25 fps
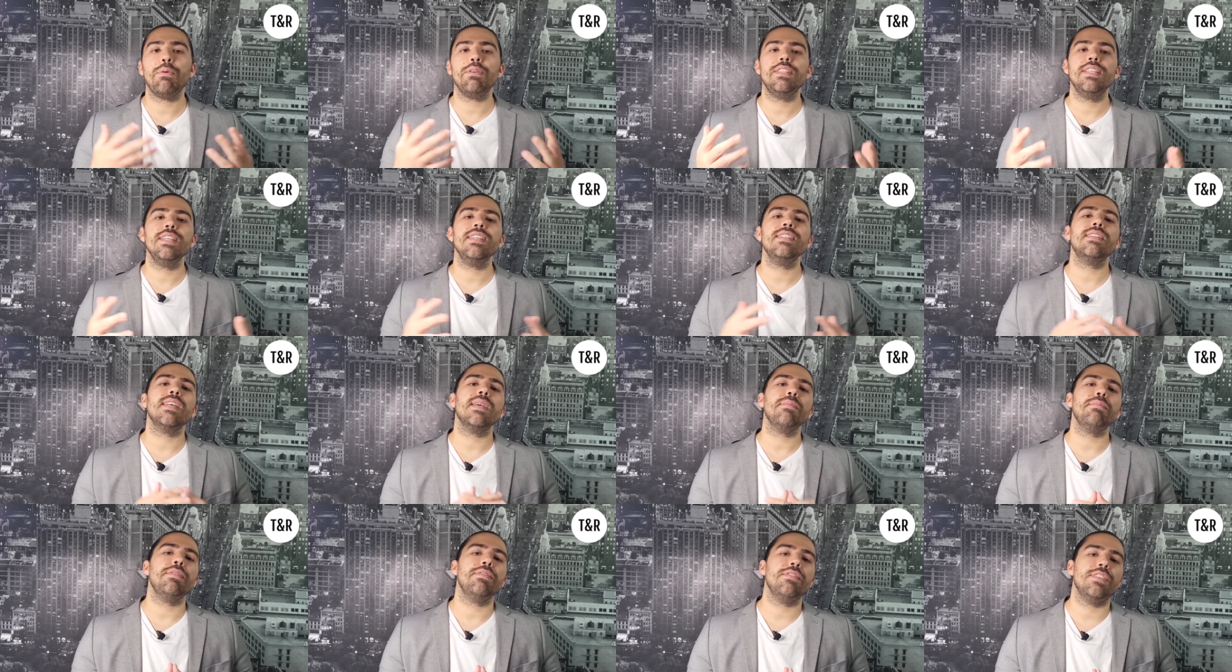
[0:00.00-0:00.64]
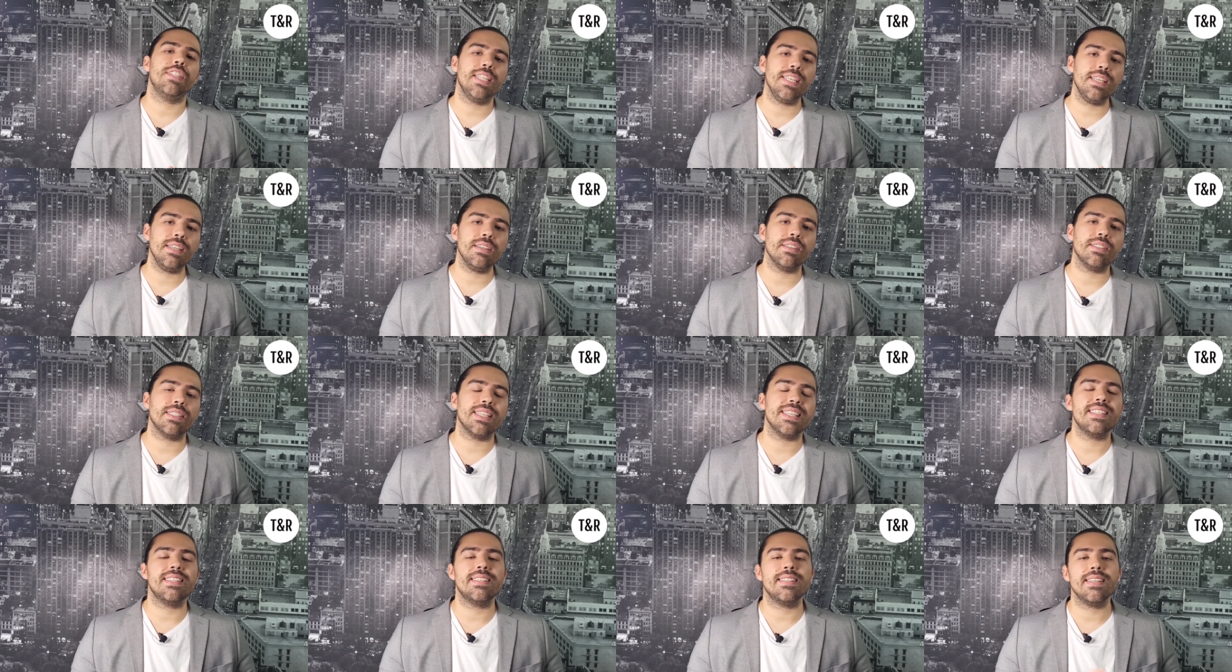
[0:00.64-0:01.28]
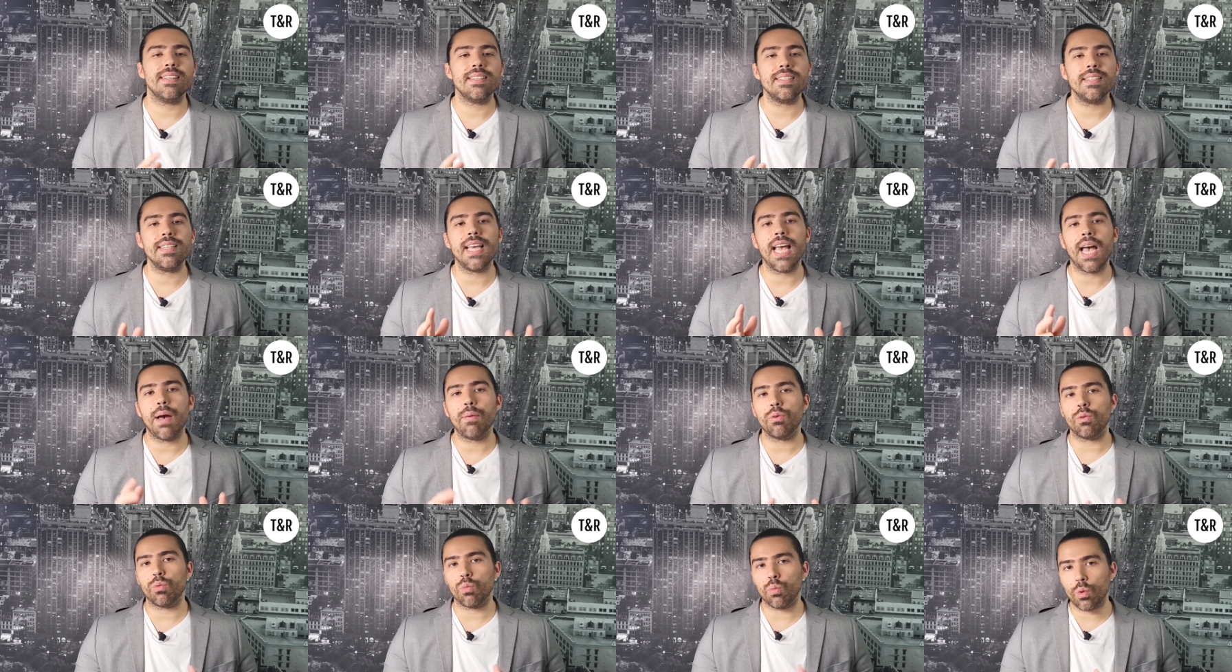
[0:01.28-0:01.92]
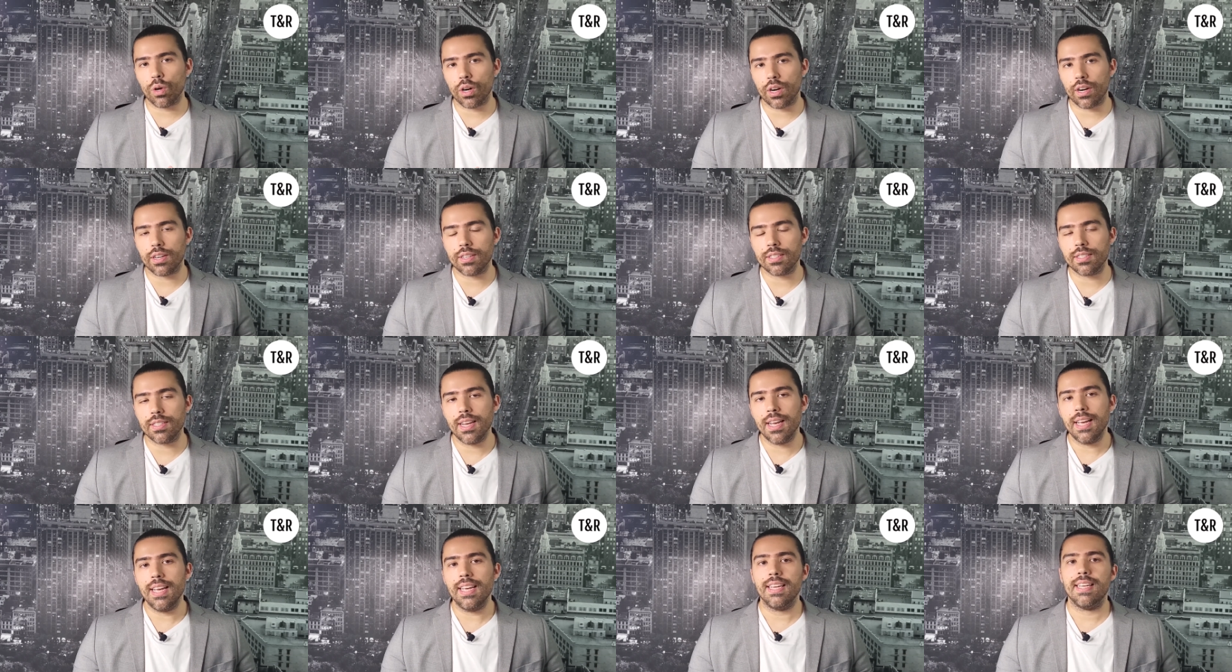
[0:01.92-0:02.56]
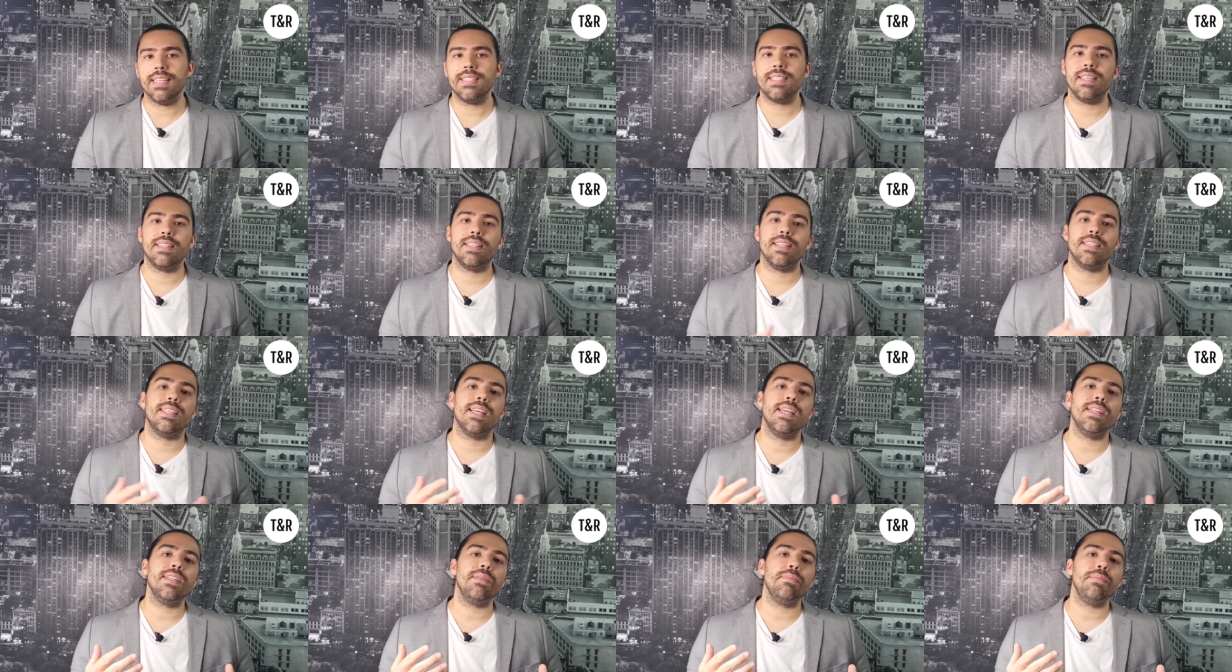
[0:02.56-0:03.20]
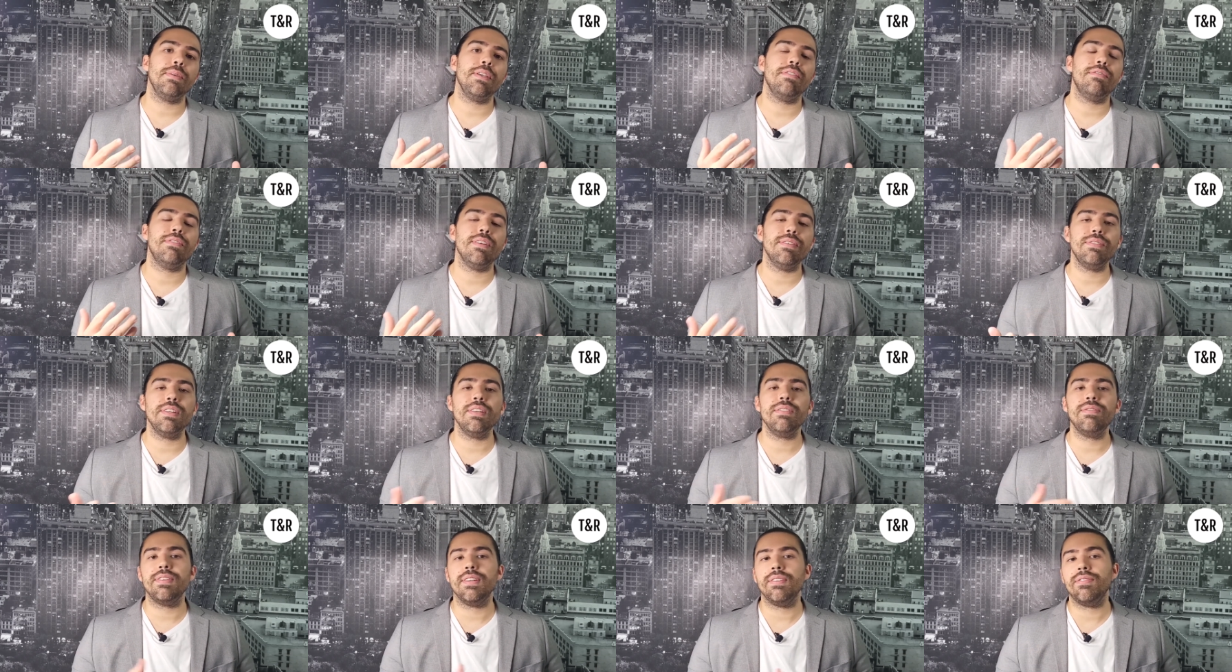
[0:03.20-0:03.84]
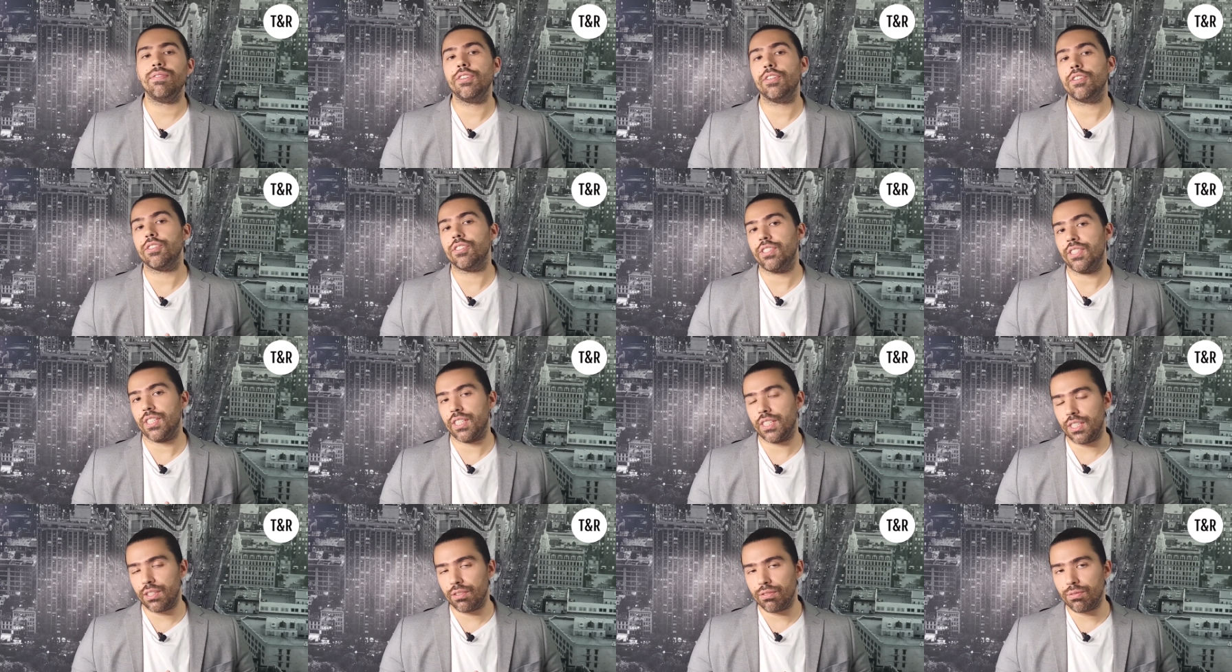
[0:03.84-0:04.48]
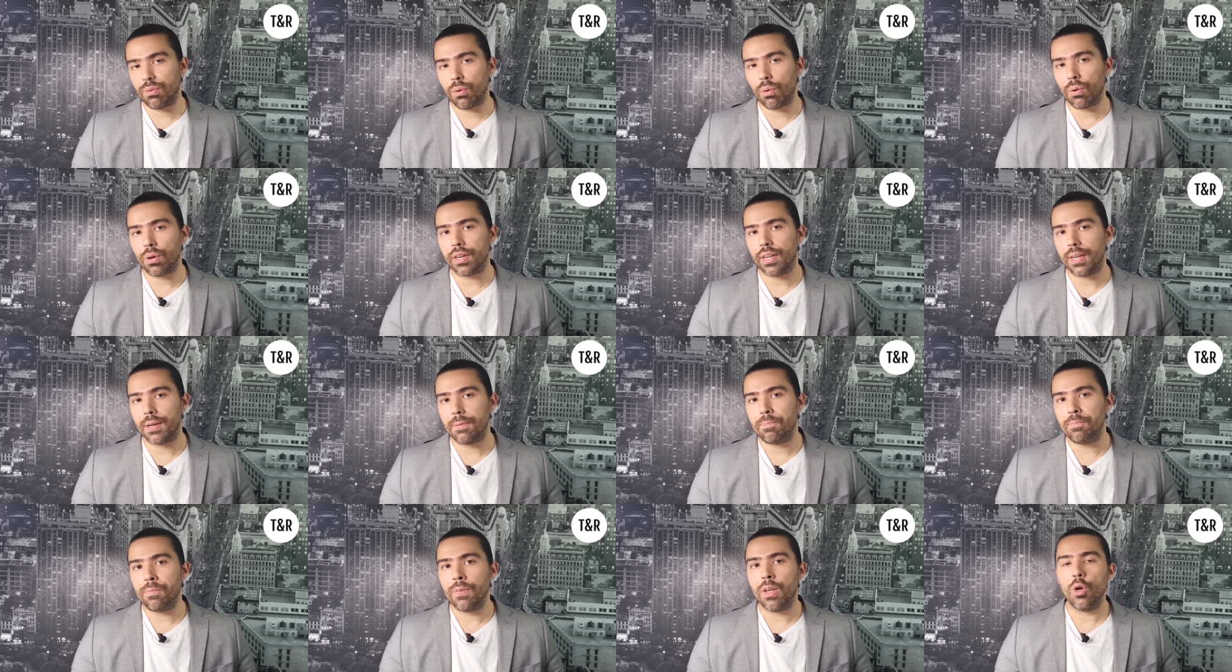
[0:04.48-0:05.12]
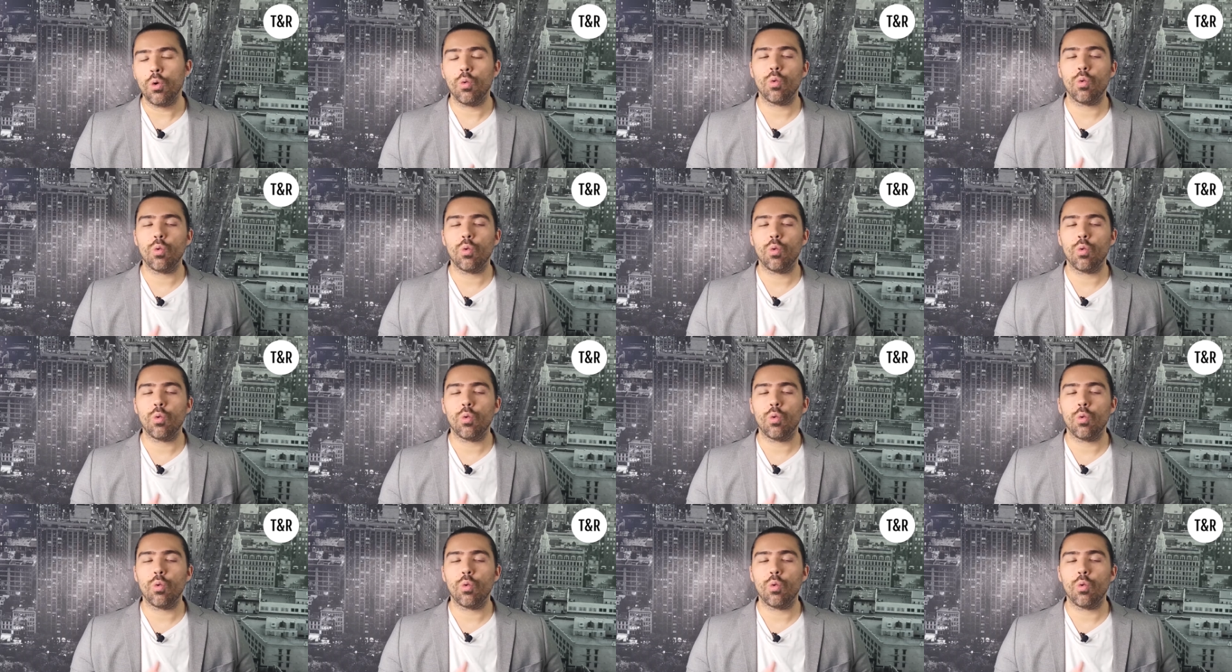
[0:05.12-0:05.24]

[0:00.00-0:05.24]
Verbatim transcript: Now with these type of deals, essentially how it works is that they tend to be 50-50 or 60-40,